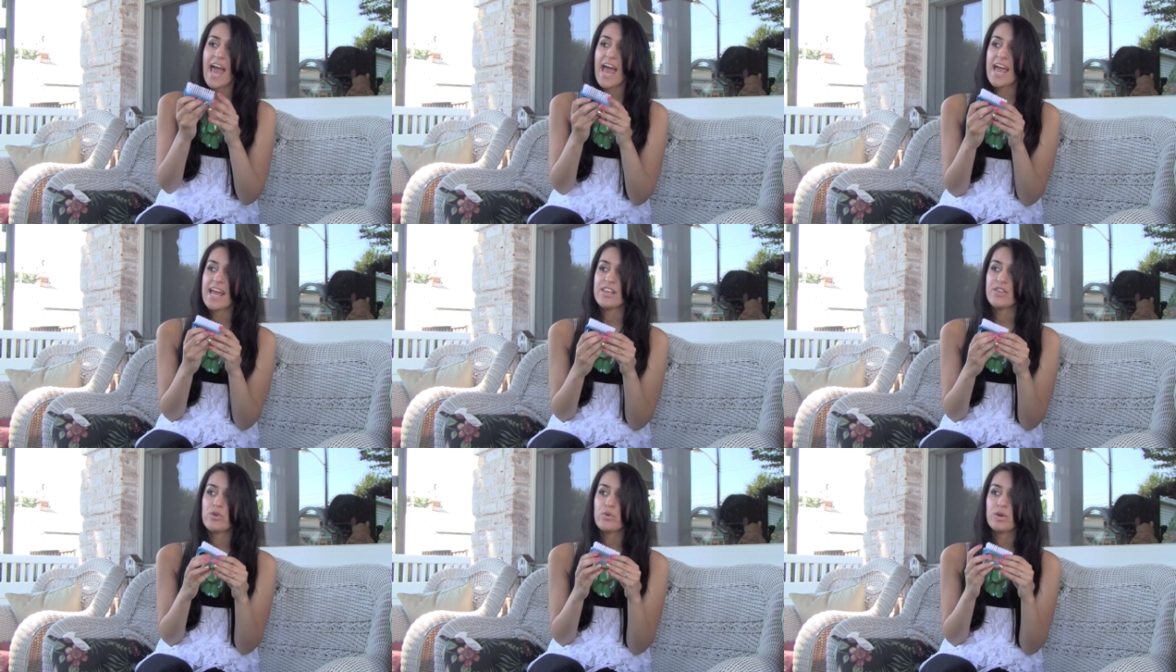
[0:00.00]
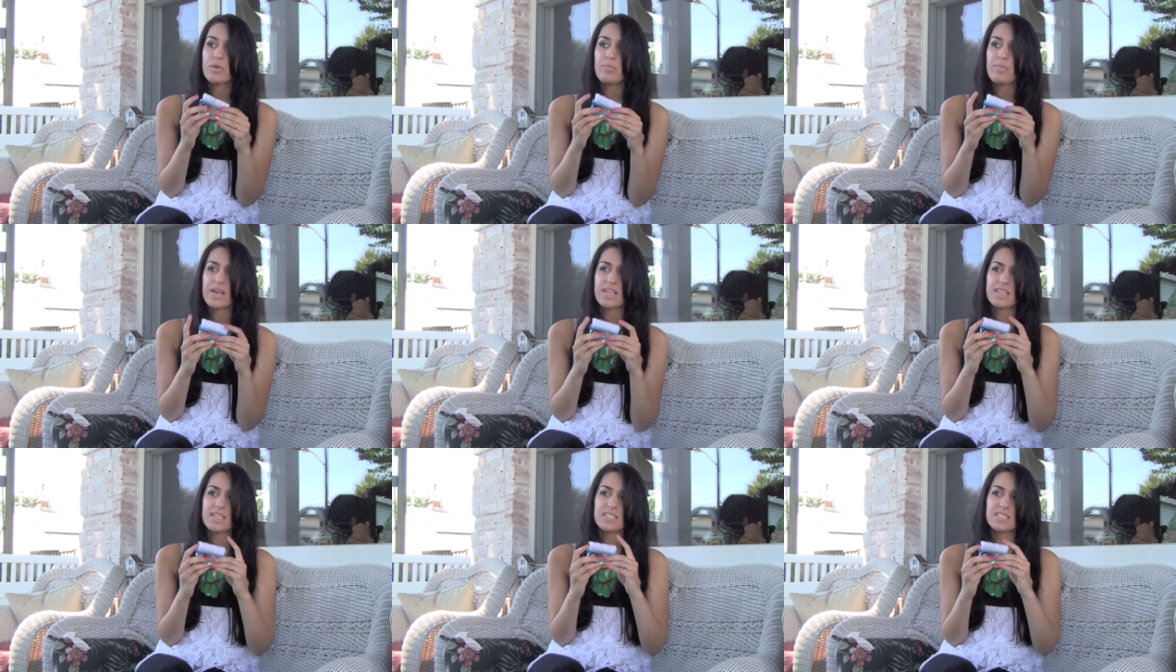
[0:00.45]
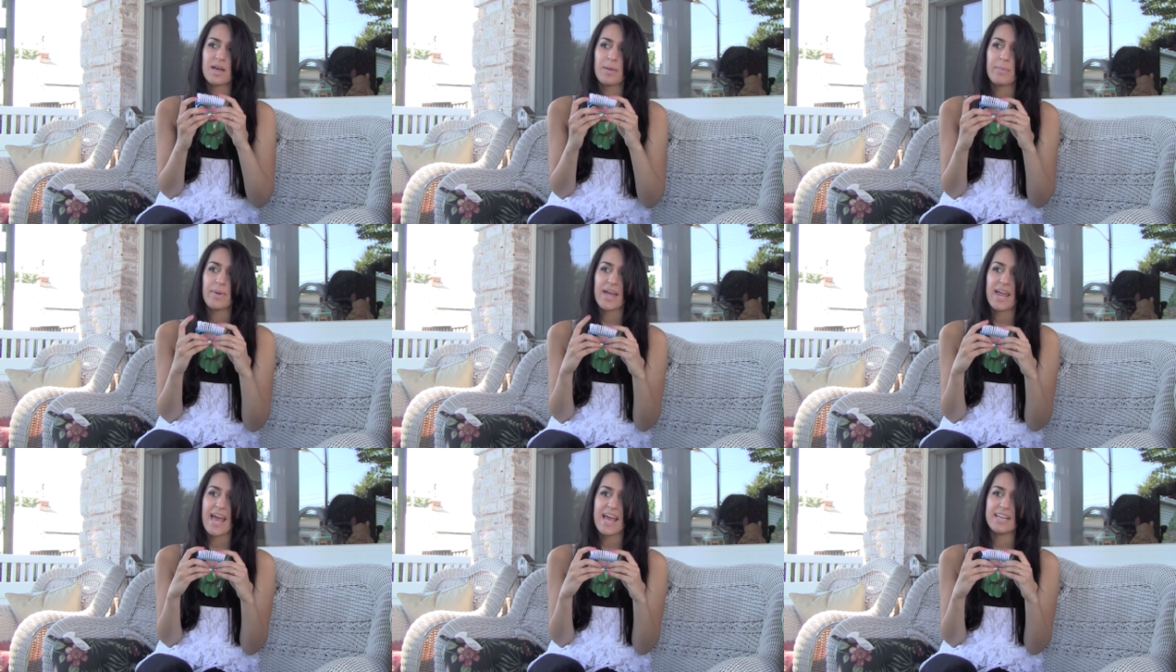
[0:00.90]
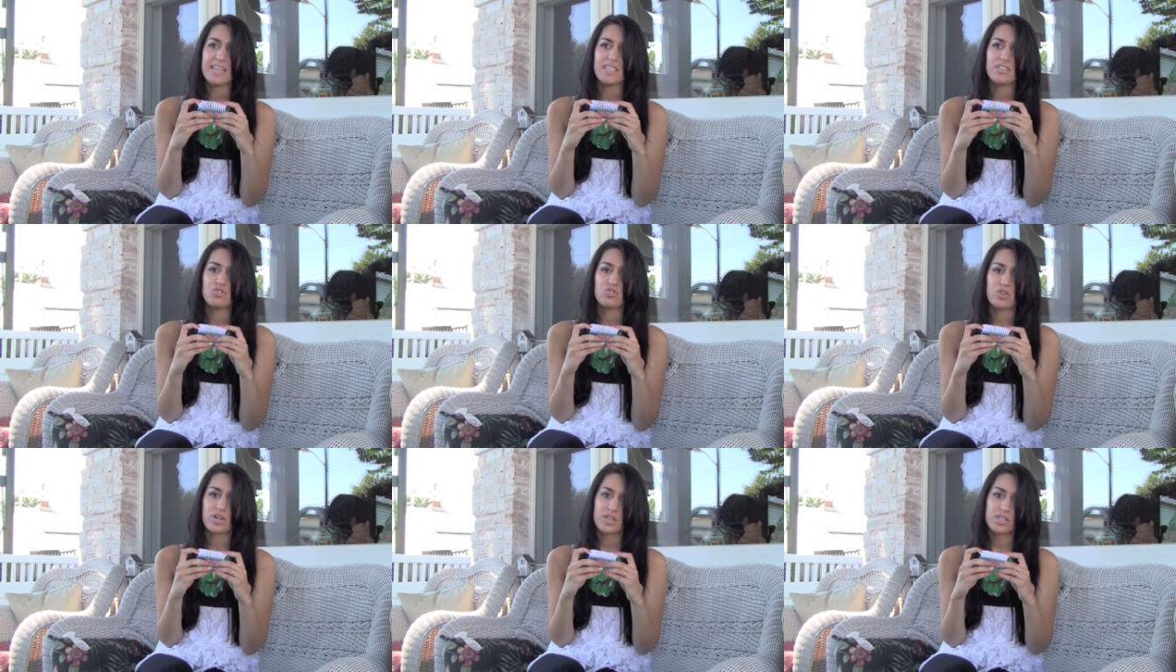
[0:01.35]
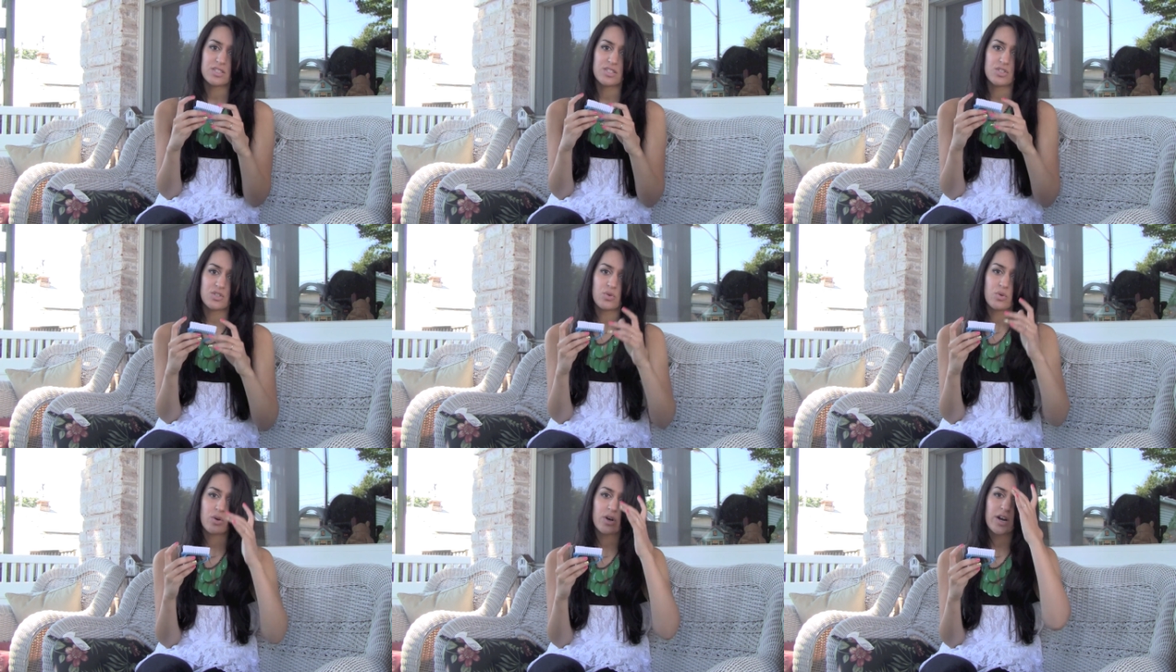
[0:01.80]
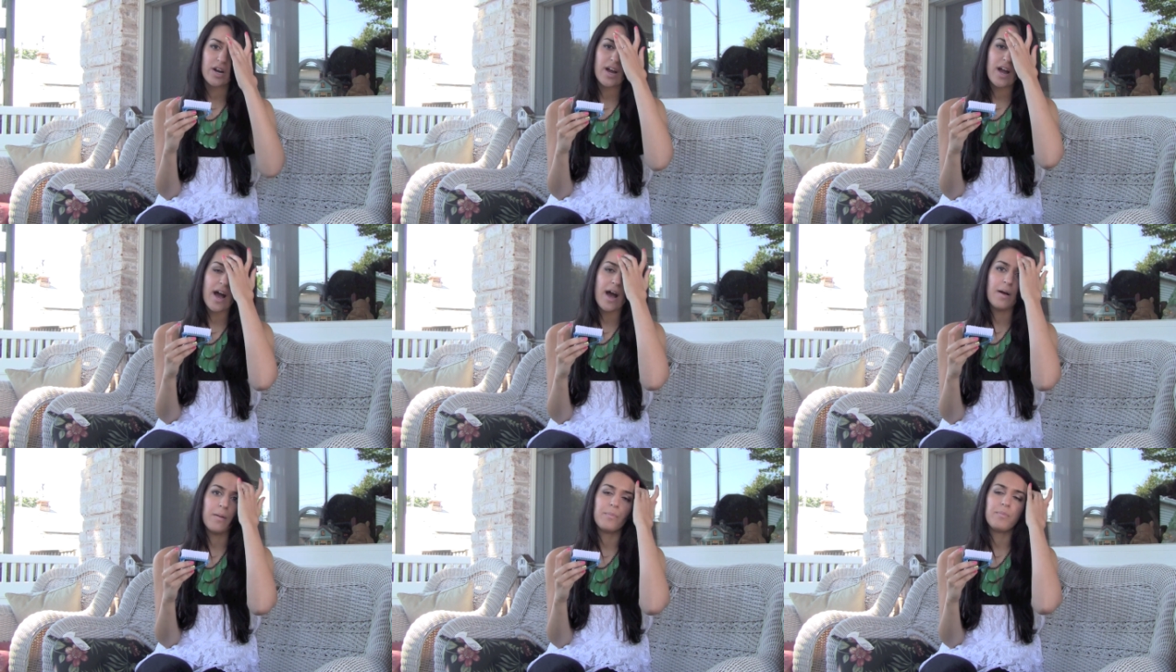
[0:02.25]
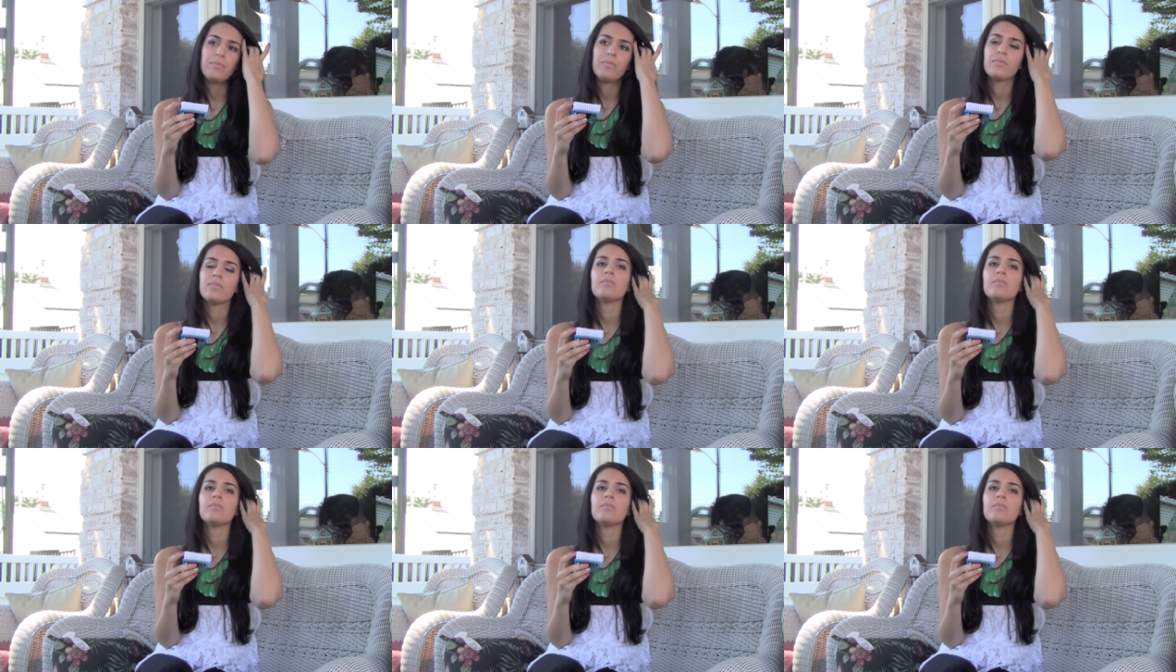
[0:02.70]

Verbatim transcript: And you could pick this up at any drugstore. Um,